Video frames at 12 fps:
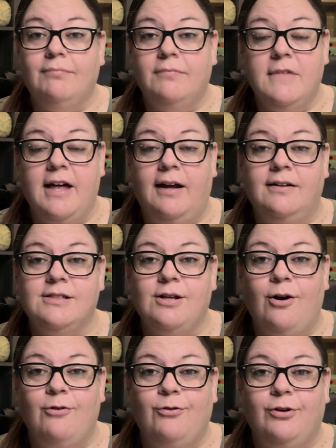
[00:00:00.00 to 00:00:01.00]
That is
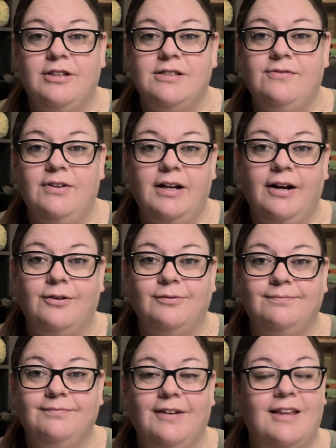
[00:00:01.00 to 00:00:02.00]
all for this video.
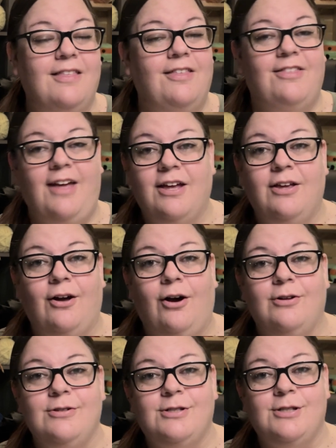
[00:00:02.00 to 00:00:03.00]
Thank
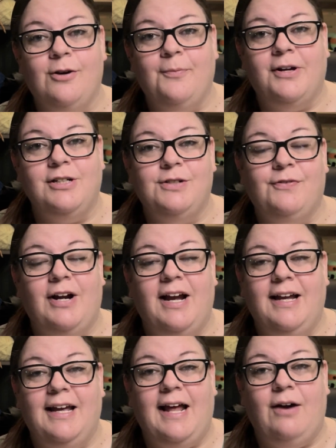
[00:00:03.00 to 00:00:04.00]
y'all so much for
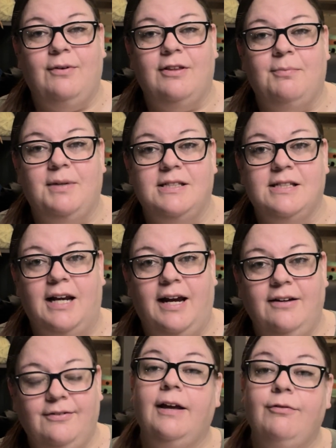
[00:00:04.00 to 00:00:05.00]
hanging out with me
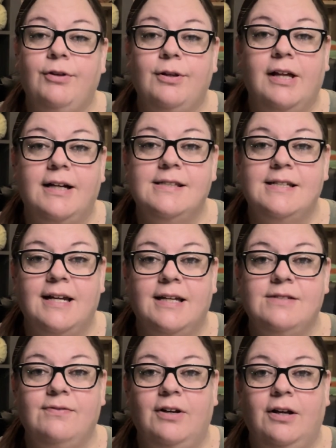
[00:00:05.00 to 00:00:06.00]
today. If you like
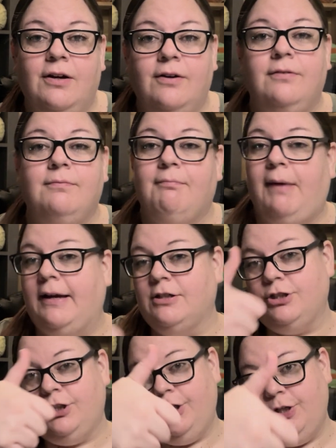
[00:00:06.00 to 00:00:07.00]
today's video, make
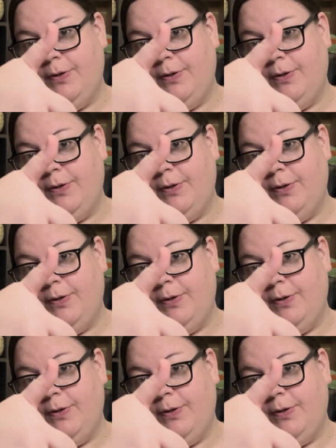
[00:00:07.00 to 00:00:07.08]
sure